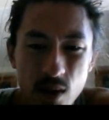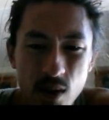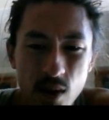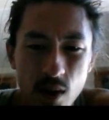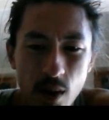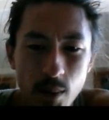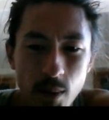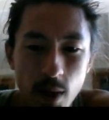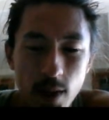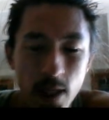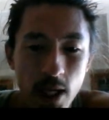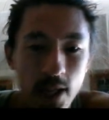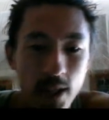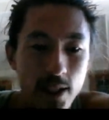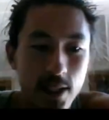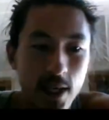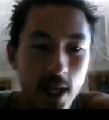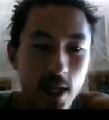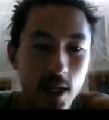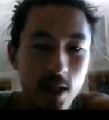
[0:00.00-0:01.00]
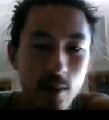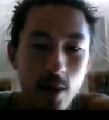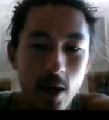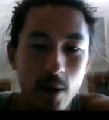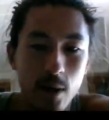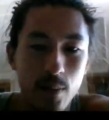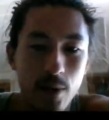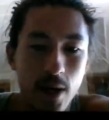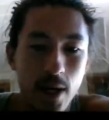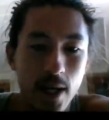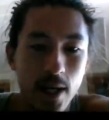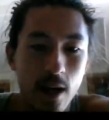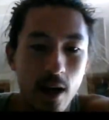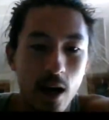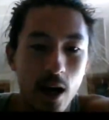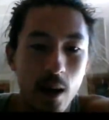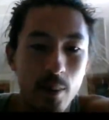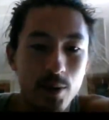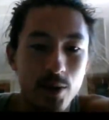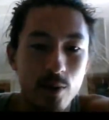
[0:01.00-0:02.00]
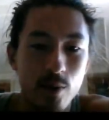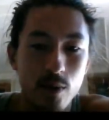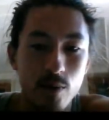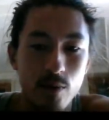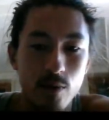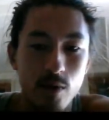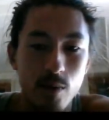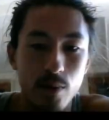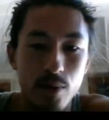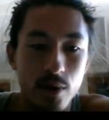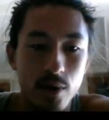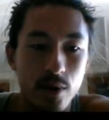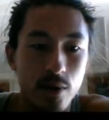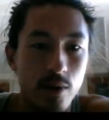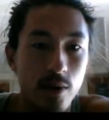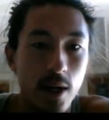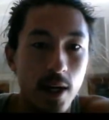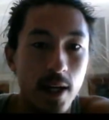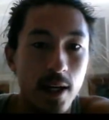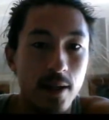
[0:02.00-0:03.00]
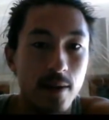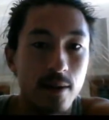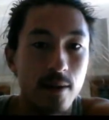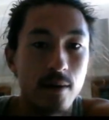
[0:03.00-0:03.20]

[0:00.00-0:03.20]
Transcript: I'm not that excited about playing ops when we're blue light.